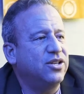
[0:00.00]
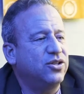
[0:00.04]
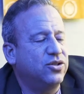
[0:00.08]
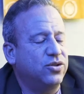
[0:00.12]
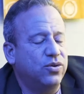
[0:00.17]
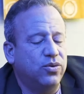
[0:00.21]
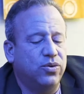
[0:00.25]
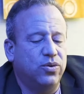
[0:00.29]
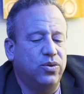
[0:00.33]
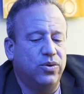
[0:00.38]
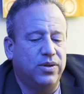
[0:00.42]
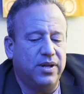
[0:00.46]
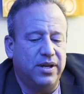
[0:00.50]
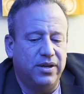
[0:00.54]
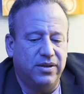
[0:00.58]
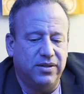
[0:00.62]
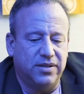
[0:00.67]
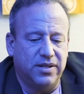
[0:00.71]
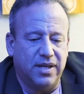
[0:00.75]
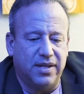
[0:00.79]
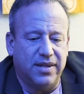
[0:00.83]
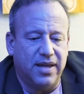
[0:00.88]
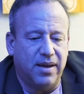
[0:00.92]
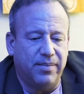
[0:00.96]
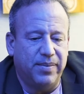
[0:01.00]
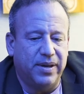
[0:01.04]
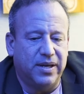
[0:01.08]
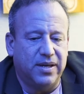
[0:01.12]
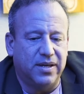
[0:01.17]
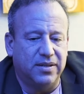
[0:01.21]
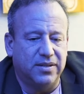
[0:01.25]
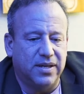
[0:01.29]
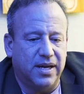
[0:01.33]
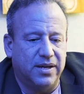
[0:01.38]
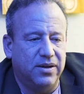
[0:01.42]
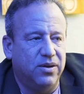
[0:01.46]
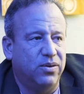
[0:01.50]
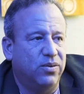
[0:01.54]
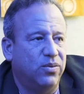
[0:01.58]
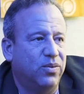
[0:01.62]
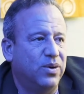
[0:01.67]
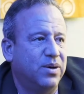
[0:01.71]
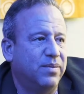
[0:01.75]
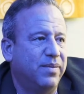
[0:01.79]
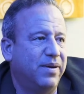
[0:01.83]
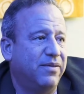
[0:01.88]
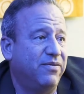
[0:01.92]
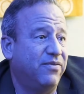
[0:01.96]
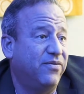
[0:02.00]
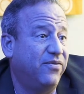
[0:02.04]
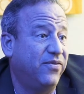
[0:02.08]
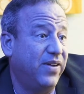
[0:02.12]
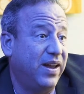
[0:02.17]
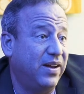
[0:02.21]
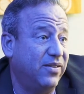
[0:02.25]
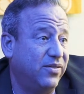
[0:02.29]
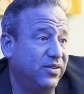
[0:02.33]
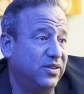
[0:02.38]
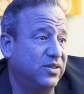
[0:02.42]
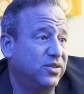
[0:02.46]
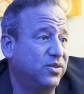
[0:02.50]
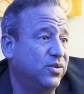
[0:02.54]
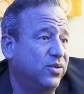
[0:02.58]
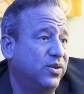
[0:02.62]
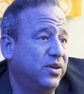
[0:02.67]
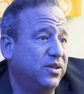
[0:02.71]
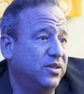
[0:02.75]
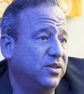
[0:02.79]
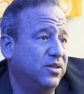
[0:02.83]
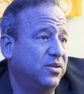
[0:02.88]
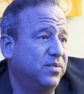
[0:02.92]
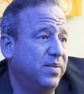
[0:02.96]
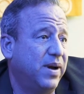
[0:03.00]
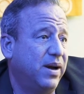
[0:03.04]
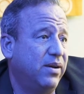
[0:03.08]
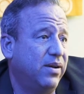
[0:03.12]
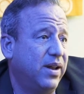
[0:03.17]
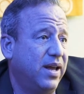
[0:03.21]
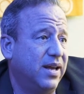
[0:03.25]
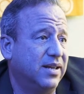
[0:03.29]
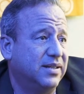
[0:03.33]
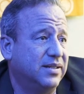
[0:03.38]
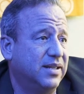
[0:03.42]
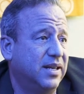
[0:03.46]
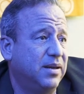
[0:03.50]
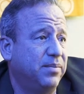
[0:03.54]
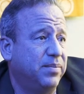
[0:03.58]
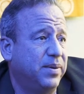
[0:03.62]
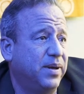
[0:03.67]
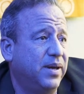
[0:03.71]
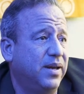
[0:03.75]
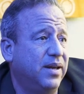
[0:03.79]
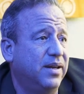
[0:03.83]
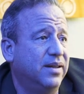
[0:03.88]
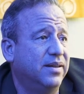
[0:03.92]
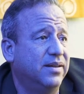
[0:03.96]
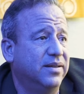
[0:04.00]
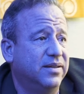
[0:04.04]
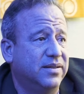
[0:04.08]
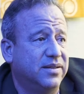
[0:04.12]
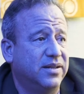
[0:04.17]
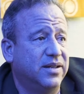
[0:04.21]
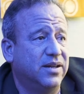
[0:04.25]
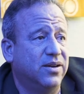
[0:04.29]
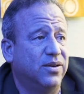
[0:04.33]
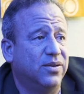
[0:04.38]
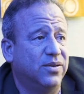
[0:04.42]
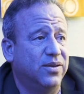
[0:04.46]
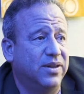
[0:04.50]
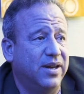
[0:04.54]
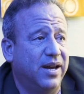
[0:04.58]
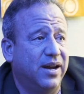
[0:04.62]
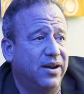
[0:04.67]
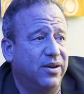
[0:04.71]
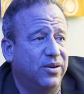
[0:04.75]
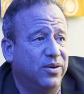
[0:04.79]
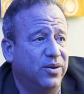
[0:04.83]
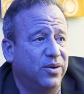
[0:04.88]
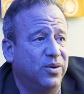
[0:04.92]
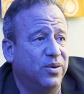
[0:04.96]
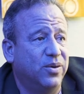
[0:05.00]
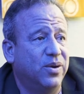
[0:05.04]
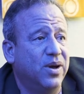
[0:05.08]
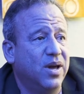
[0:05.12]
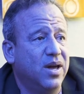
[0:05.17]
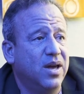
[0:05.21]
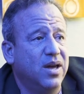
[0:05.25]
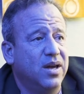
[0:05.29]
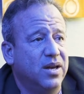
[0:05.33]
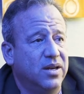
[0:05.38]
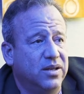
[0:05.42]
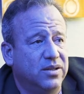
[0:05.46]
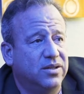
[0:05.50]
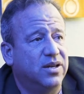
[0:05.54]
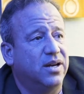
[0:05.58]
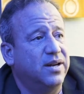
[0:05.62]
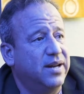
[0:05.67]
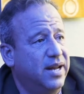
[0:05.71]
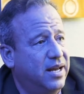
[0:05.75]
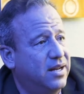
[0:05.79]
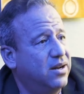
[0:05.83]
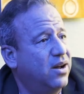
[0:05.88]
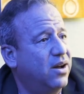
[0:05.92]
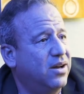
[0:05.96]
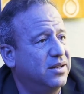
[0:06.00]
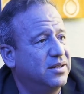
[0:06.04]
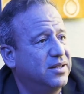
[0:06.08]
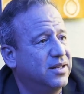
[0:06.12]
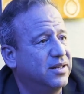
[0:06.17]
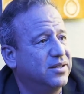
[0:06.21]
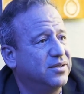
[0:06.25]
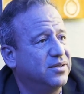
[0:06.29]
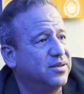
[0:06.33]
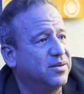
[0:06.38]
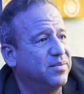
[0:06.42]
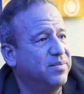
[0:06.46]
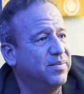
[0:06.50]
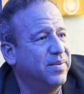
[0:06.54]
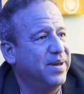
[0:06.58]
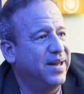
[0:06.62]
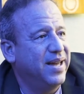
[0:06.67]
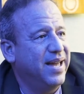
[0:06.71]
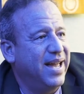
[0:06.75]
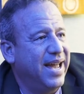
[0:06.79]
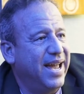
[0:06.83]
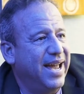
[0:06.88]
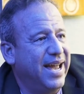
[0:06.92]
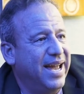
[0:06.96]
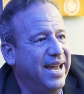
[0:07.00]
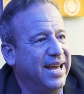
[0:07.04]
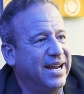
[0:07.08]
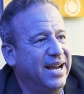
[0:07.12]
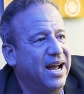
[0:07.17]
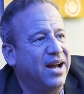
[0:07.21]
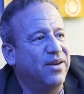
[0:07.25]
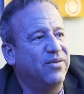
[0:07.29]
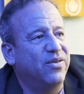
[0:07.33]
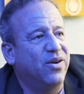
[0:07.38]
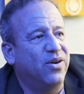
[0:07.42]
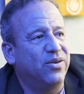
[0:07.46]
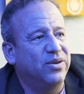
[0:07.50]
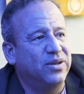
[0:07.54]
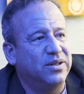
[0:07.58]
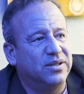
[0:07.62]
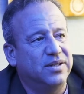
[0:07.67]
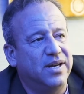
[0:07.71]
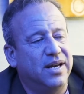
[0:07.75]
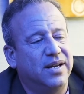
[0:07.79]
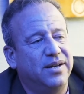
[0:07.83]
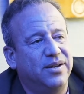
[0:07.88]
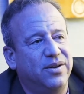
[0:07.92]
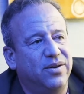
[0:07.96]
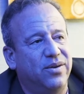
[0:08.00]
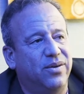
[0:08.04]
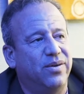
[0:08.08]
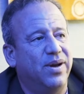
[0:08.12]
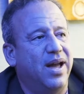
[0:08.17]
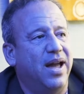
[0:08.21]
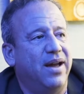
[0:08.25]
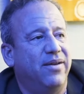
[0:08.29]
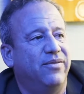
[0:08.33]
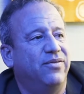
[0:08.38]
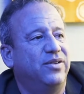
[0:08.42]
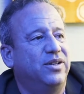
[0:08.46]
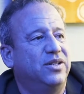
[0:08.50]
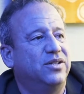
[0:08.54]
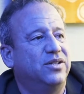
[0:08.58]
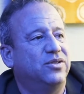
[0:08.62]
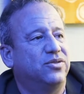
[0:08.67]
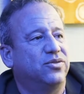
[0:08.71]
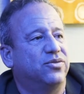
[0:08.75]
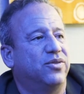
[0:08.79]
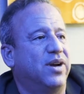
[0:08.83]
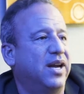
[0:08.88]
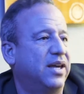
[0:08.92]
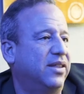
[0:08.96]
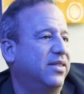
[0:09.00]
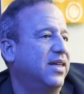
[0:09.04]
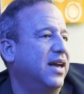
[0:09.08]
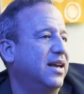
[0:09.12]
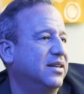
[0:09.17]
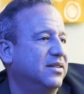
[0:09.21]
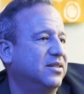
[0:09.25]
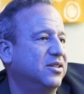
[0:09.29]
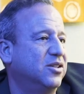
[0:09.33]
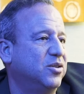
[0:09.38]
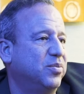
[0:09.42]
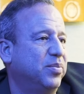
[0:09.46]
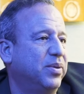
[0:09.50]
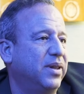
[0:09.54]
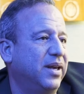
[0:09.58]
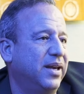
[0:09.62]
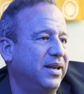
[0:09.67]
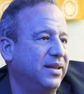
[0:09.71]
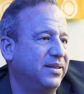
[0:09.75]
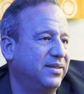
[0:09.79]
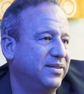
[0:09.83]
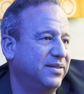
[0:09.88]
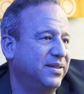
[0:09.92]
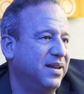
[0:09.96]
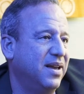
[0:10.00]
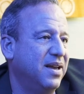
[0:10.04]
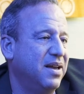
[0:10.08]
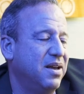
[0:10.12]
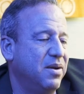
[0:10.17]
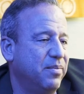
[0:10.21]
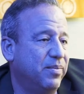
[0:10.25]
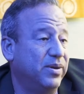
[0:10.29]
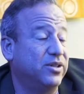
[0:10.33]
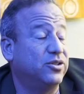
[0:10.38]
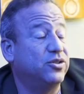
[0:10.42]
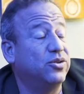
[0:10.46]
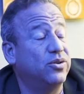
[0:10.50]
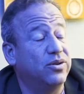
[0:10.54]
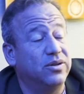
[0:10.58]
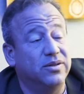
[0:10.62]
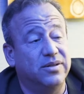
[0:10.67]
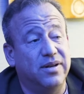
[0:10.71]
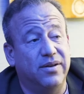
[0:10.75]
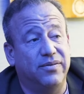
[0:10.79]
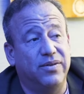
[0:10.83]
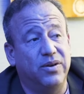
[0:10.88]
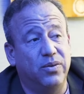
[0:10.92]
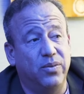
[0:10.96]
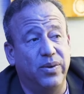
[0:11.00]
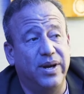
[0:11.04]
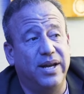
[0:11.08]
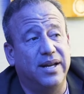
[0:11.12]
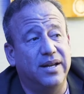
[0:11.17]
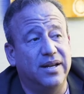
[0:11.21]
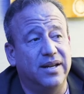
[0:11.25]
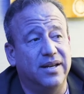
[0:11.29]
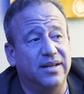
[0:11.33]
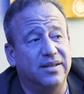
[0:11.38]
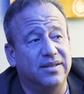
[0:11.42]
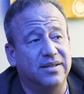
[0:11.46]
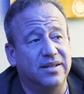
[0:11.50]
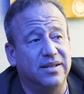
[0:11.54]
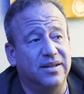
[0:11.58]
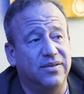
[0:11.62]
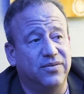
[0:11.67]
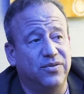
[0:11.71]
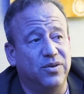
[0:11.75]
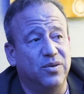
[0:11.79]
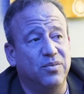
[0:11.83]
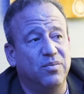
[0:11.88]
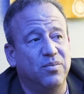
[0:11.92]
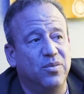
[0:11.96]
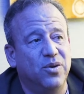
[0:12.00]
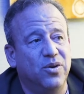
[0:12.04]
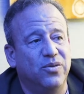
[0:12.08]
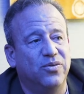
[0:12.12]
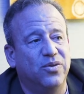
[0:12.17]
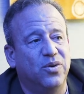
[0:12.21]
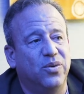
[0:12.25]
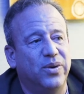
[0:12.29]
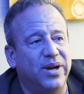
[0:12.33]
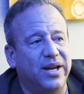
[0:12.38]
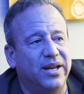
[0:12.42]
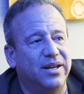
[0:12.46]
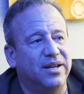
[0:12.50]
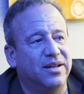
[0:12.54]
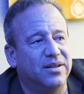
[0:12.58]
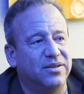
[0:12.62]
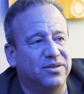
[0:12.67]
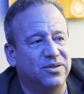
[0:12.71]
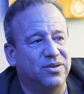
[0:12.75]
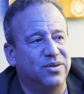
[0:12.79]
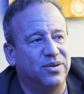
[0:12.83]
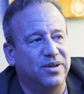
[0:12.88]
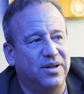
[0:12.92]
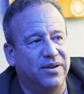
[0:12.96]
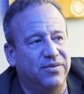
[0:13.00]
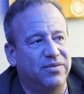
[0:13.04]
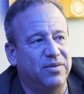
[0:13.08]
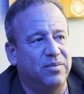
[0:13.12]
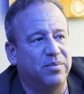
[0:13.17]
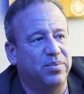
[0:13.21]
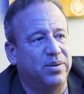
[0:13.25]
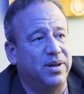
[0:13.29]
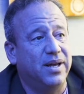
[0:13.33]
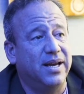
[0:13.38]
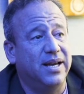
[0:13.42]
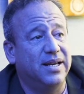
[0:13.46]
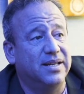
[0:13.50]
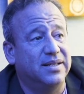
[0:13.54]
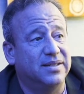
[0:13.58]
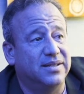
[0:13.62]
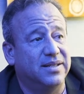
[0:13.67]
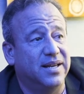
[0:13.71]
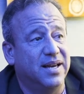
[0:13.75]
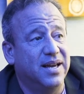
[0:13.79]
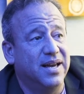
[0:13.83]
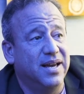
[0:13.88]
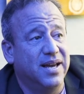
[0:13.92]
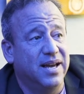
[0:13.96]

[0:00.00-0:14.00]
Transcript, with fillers: It's so cool that you said that because I know one of my favorite stories is about SAP and the CEO there who son had autism mm-hmm. and I've always said, you know, every strength has its place, mm-hmm. but so does every weakness and yeah. if you move a weakness to a different place,